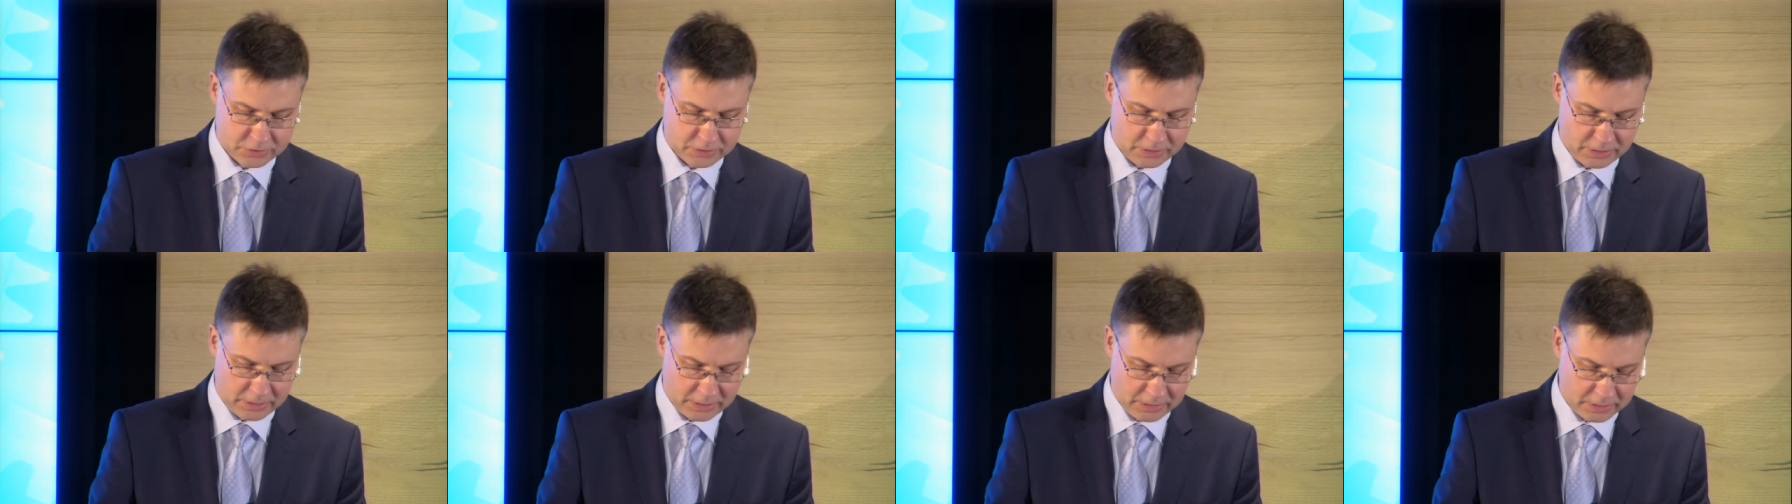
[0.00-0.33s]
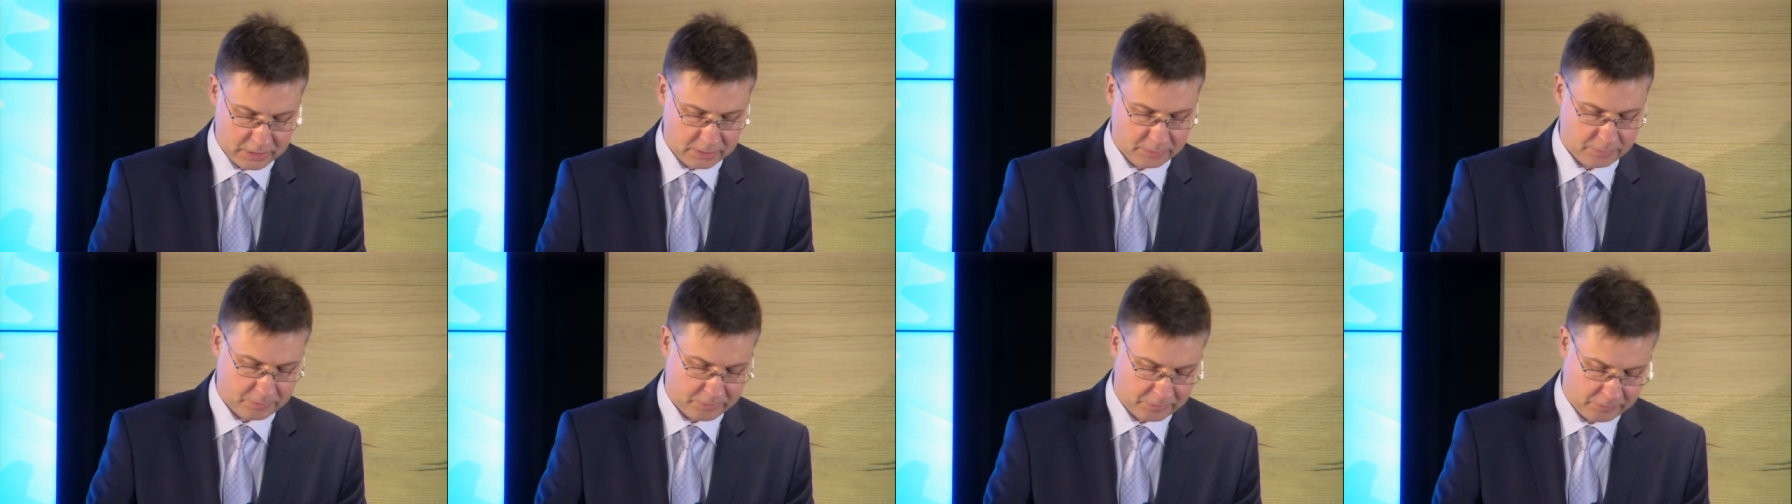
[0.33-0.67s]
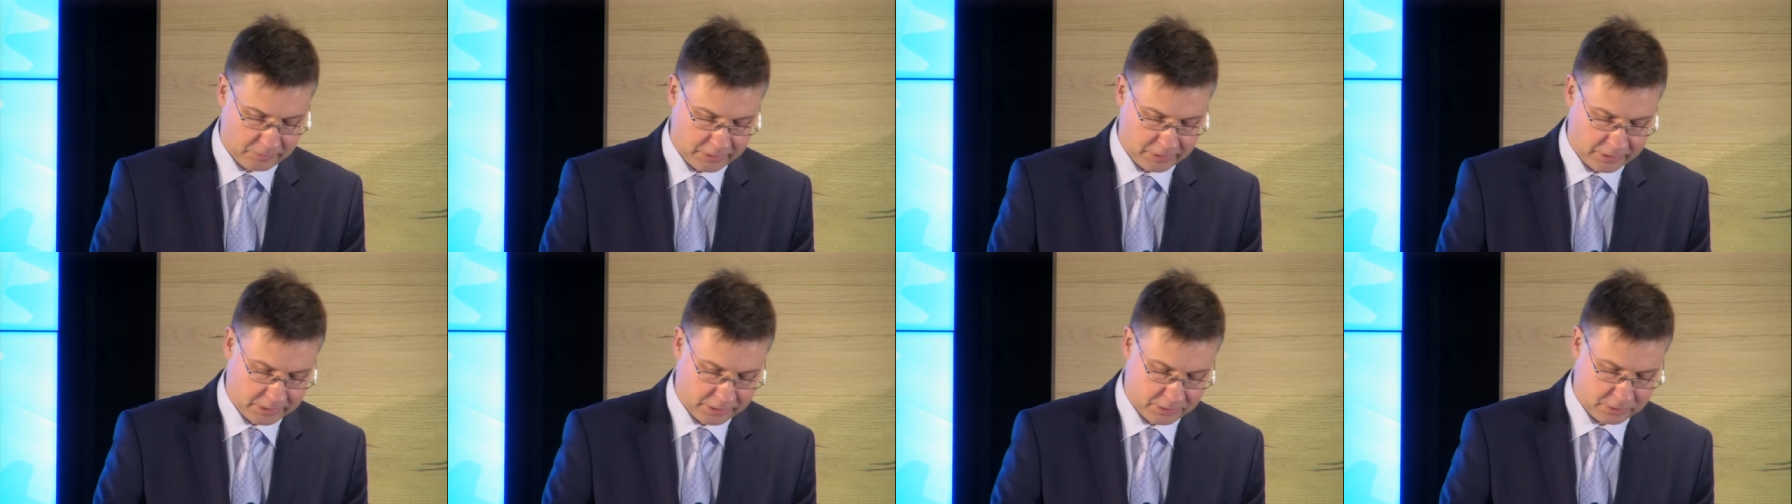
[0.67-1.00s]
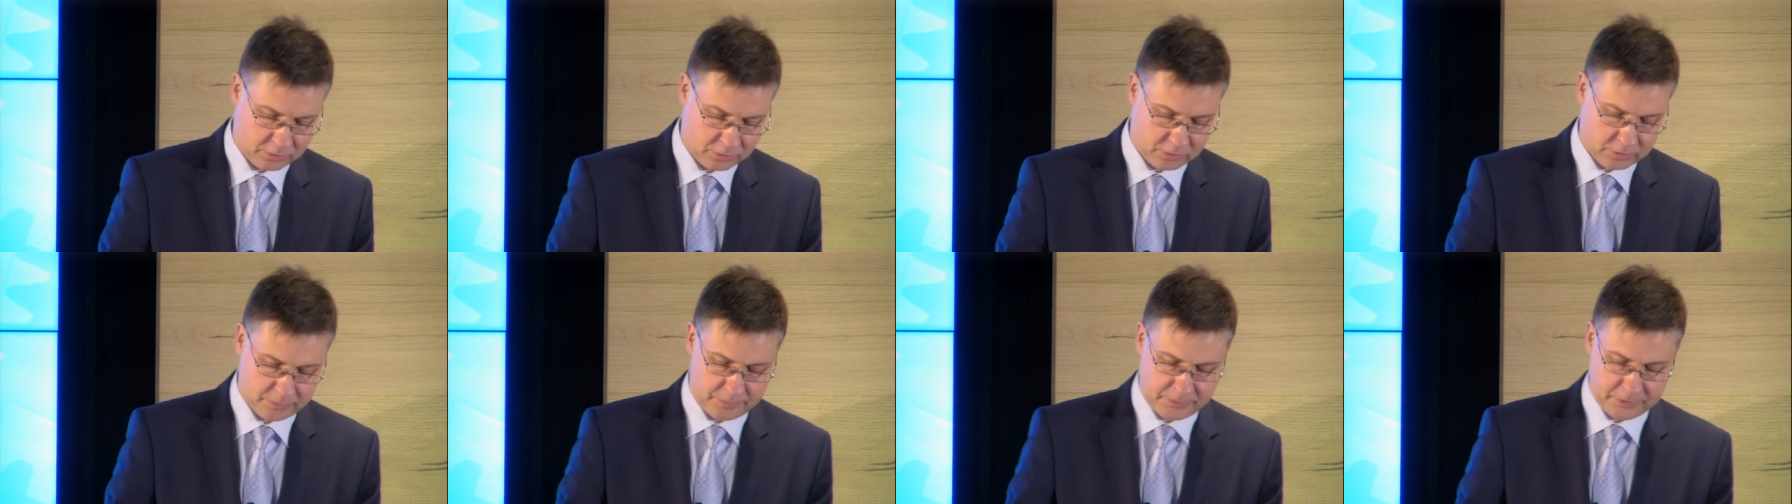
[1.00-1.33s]
and provide
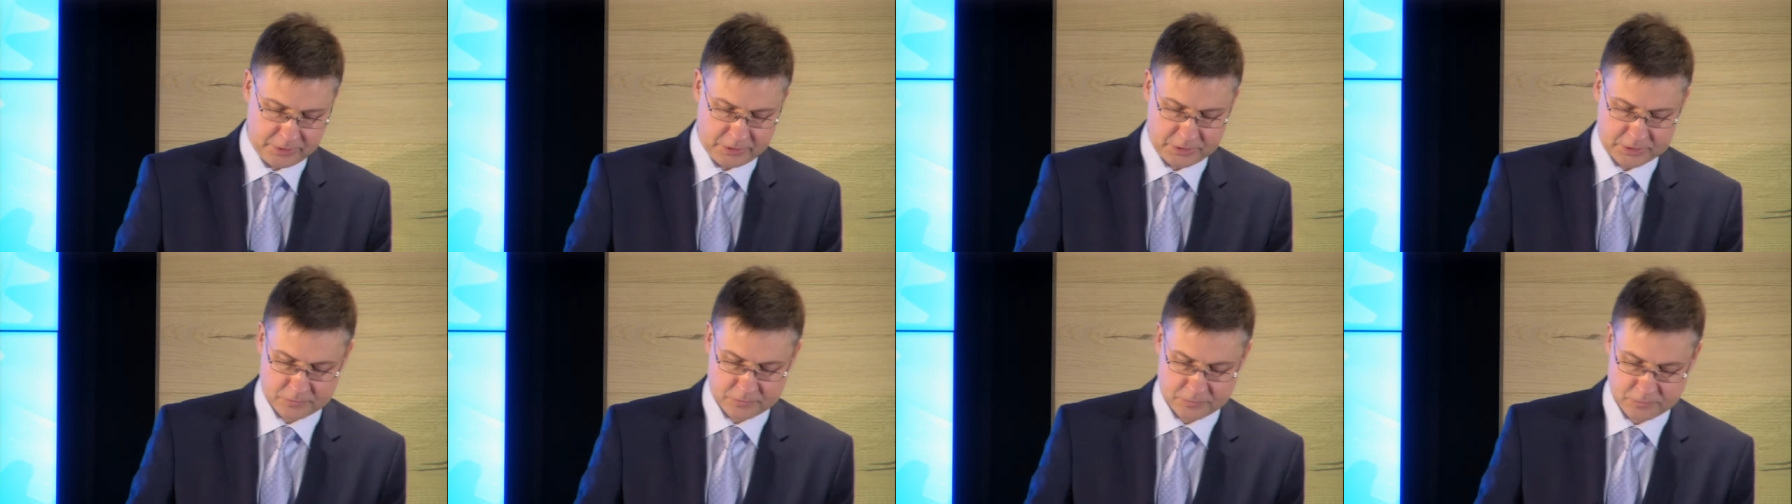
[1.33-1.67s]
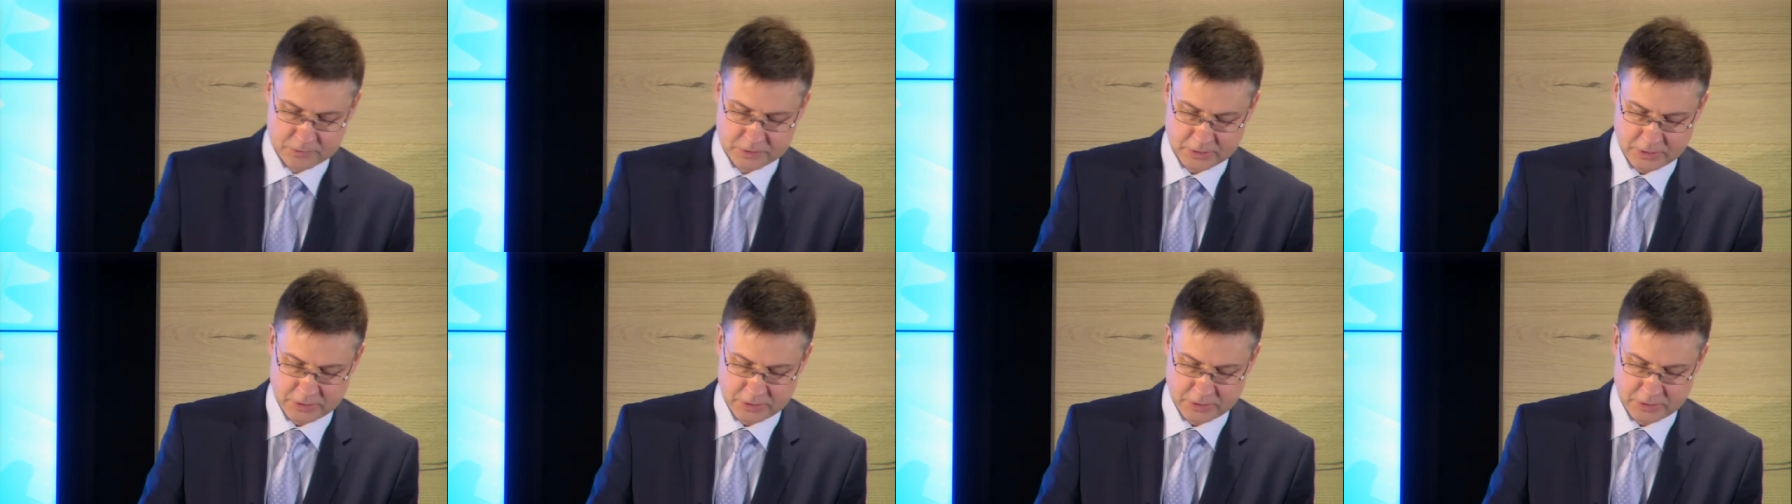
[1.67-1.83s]
Europeans with